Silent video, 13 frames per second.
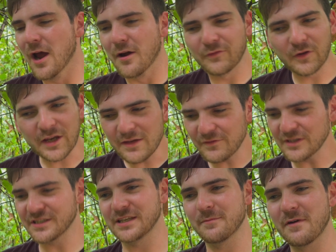for
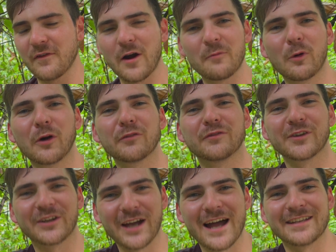even some of our more
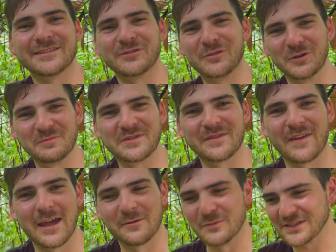forgotten groups of
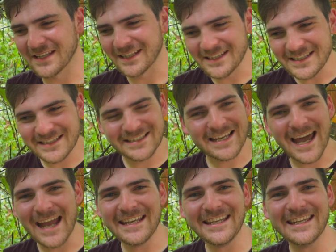animals, like these
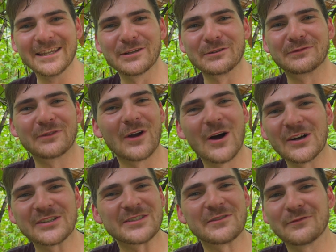tiny little
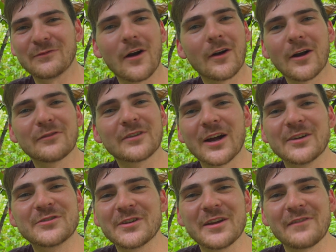frogs in a far off
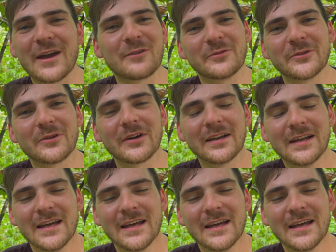country of Ecuador.